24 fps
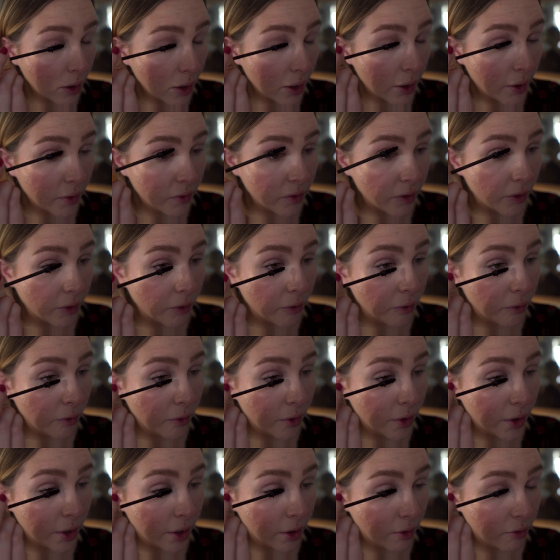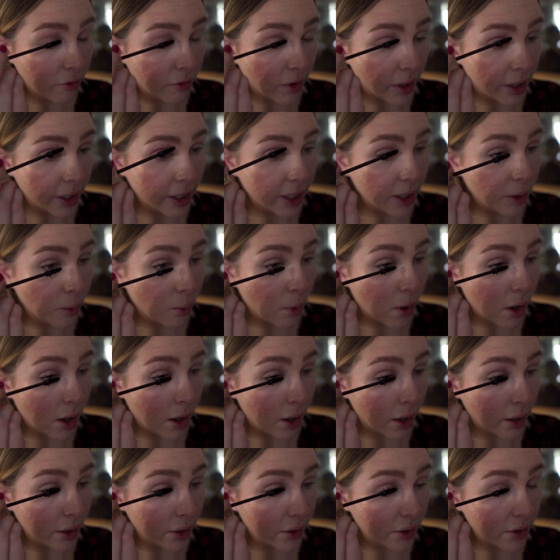Has a real funky
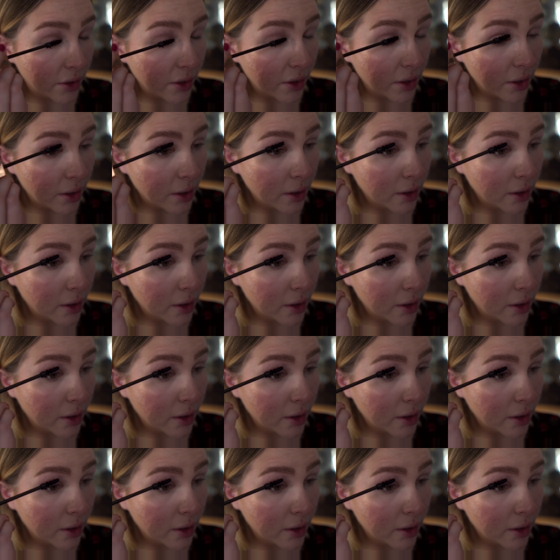wand,